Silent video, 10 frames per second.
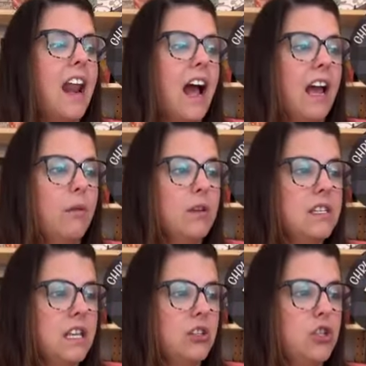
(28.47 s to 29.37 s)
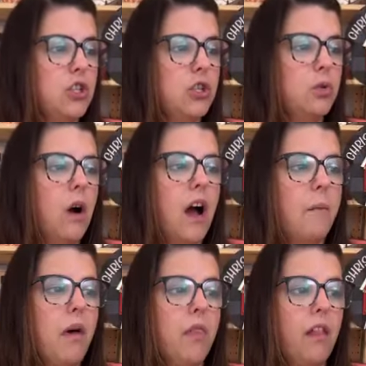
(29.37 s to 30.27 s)
and I will send you
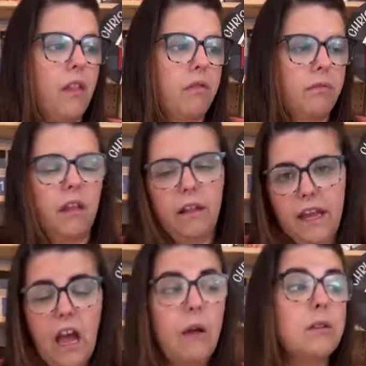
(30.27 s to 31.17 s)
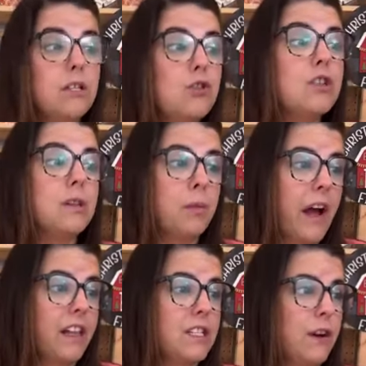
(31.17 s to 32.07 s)
the link. I will send you the
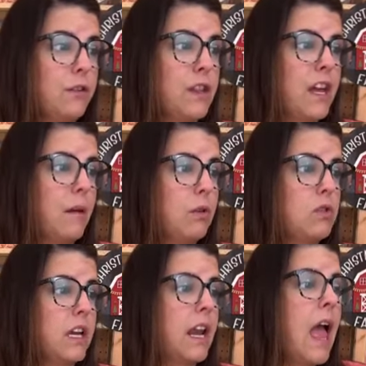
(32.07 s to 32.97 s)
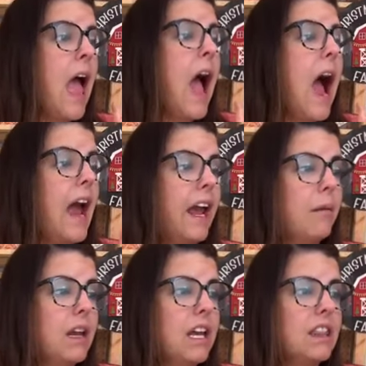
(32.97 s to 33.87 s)
supply list for everything I'm using. I
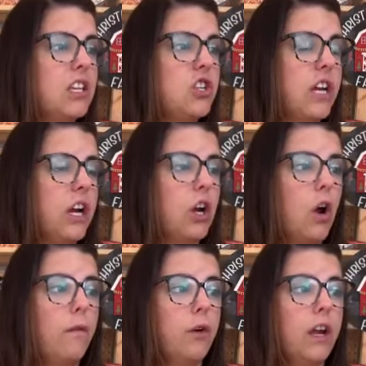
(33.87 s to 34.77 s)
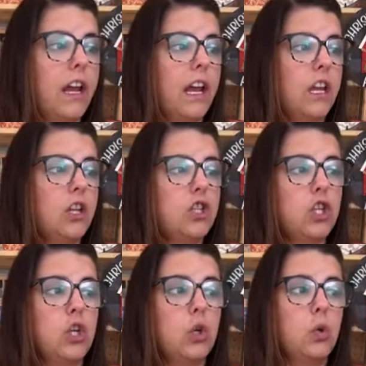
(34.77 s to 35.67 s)
am going to get this shared over
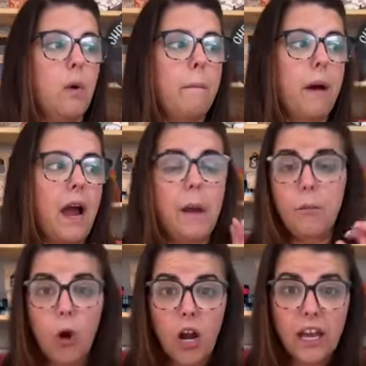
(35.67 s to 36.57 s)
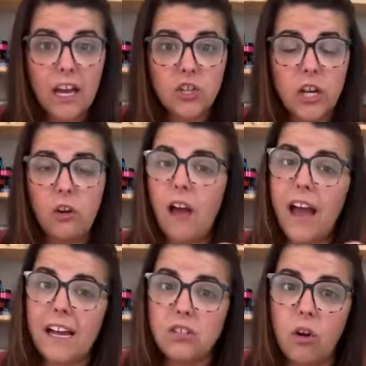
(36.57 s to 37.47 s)
into my broadcast channel.
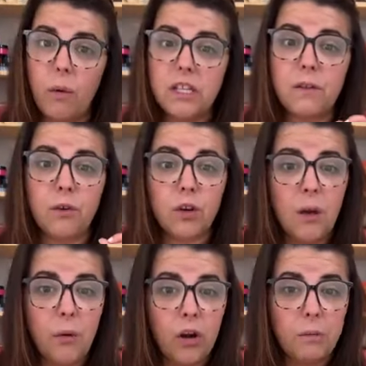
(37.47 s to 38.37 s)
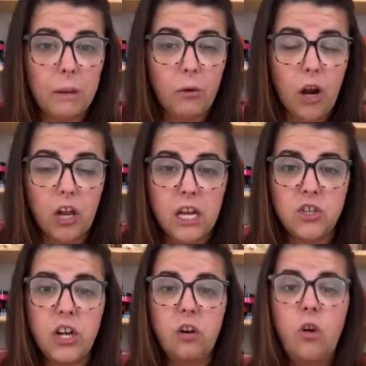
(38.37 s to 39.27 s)
As always, if you're not part of my
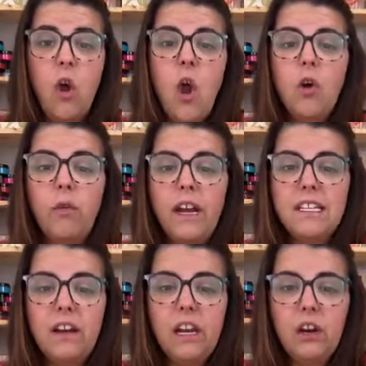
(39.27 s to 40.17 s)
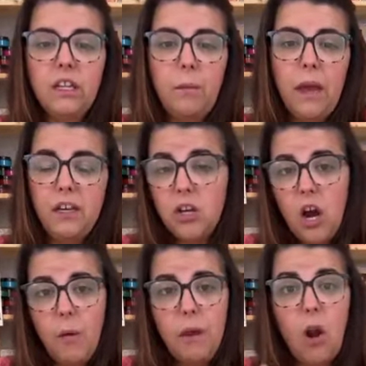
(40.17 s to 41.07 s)
broadcast channel, right down here in the pinned
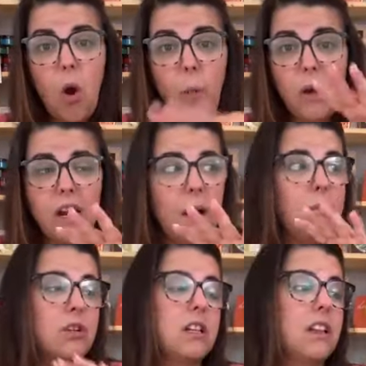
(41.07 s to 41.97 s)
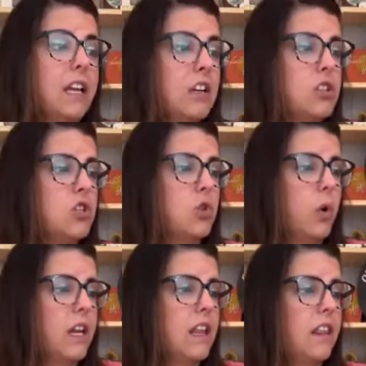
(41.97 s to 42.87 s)
comment, open it up. There's a link to
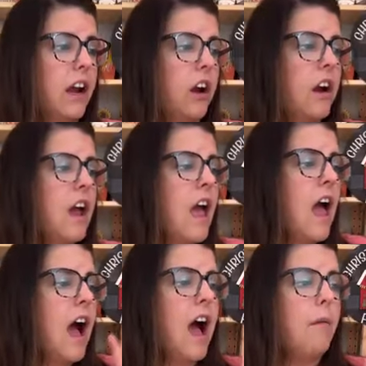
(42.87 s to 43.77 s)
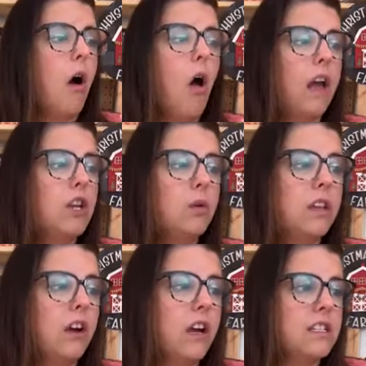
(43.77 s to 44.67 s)
join in there. All I do
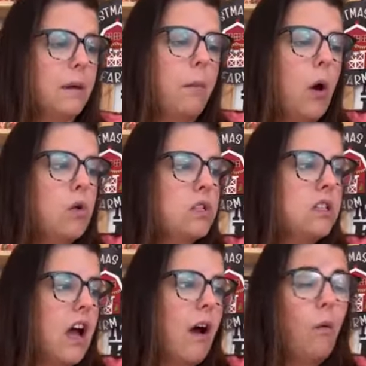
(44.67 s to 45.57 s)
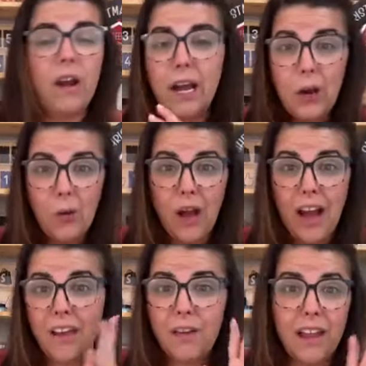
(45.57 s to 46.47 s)
in there is I post when I go
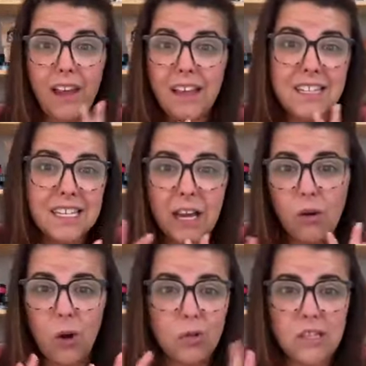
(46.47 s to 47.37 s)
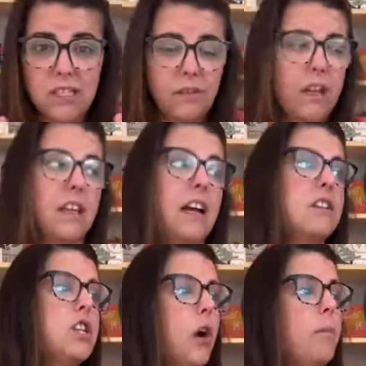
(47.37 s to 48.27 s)
live and like discount codes and stuff like
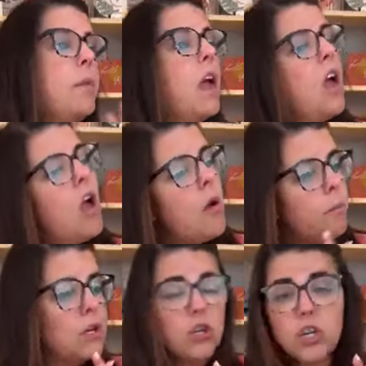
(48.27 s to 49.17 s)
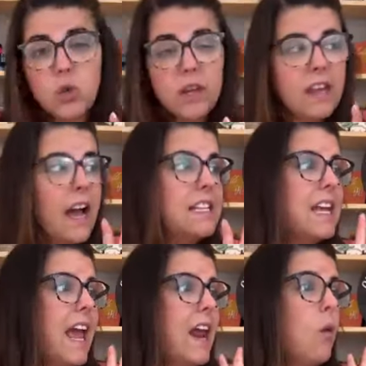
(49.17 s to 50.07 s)
that. So be sure to join that,
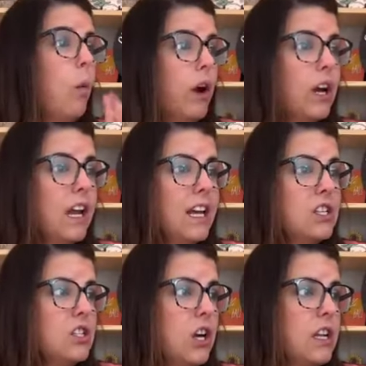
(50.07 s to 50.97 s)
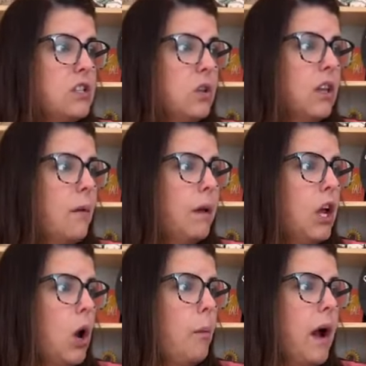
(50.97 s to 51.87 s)
and we're going to get started. So let
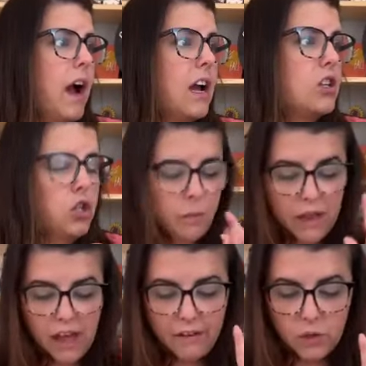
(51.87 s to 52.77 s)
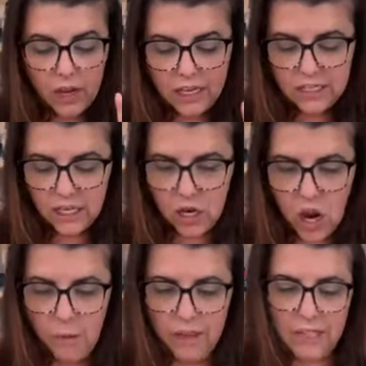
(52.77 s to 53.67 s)
me go back to my live so I can see
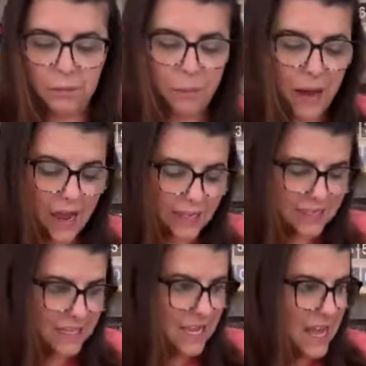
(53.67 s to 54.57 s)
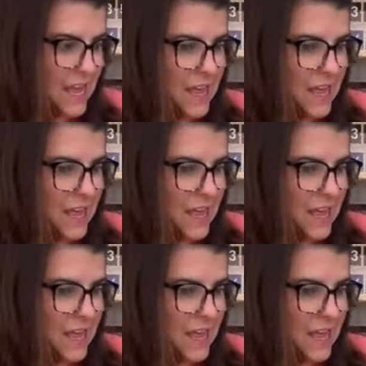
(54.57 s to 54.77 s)
comments, but